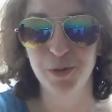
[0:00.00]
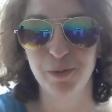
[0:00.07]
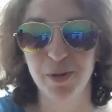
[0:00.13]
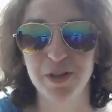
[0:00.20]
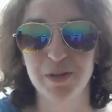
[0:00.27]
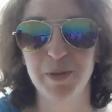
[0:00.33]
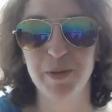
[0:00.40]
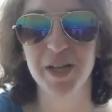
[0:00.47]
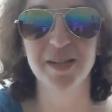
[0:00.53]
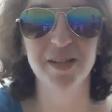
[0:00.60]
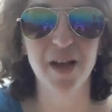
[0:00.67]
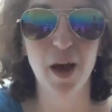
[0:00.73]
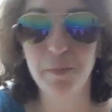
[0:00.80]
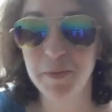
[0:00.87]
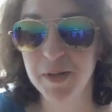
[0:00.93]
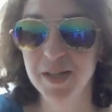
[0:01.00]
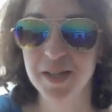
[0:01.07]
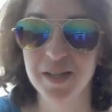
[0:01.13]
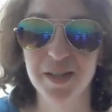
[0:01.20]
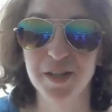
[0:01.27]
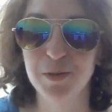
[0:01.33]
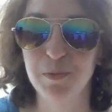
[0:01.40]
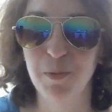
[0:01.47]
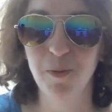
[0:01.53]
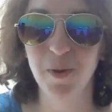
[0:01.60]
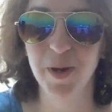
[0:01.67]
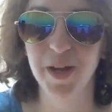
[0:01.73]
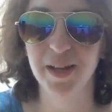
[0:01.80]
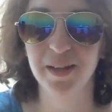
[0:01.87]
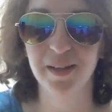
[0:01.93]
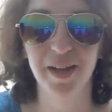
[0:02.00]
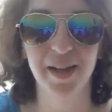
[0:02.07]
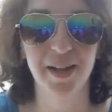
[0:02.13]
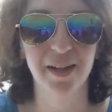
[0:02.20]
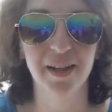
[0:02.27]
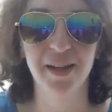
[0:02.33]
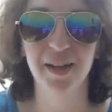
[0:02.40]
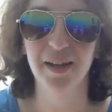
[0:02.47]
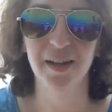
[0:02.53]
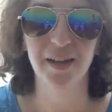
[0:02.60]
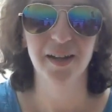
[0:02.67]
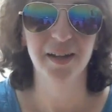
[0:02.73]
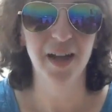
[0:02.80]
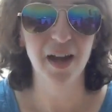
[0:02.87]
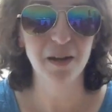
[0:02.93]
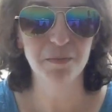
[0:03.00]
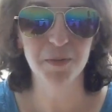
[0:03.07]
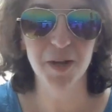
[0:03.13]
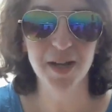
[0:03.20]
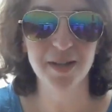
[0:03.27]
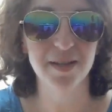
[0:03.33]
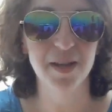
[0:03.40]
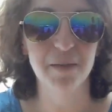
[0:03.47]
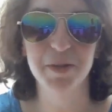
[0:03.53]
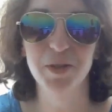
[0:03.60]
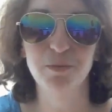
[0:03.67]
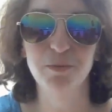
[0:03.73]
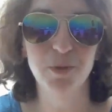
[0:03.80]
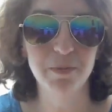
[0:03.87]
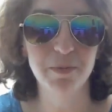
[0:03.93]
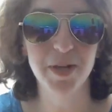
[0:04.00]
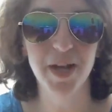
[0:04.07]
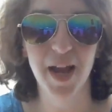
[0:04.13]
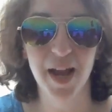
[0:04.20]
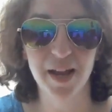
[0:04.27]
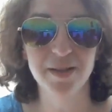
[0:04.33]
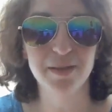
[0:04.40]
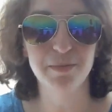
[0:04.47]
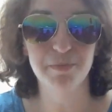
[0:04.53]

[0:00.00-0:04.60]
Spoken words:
was, because up until this point, like, God bless, I mean, the woman has